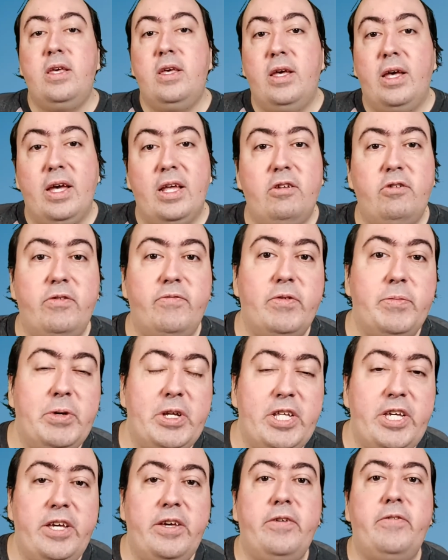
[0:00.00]
Hello,
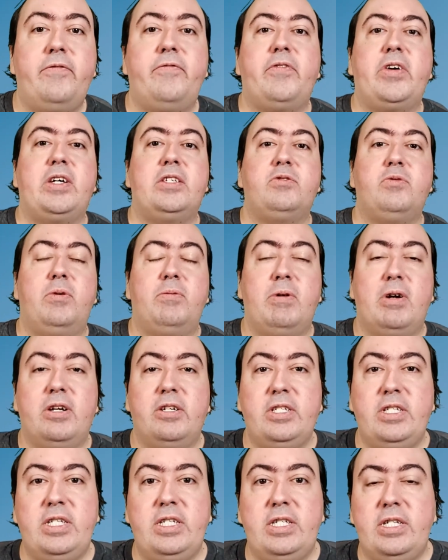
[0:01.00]
everybody. Francois
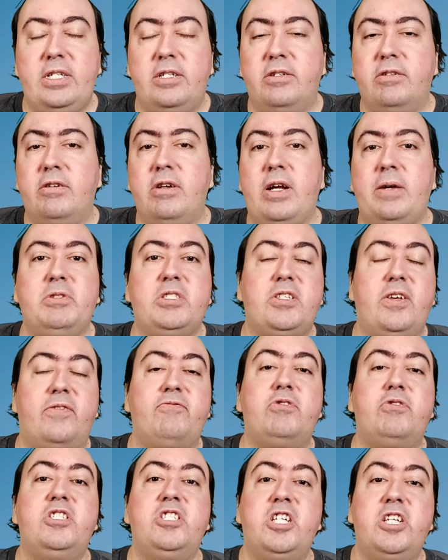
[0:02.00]
Ward here. I'm a
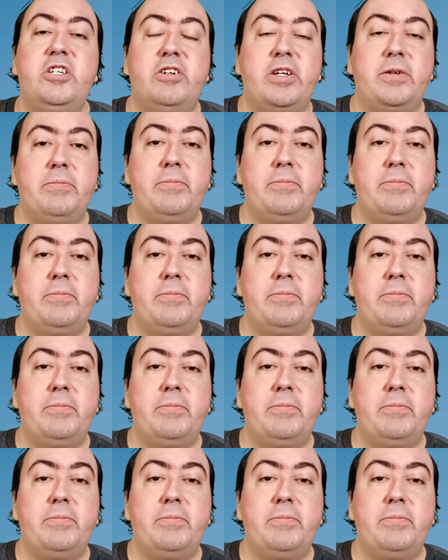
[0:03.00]
software engineering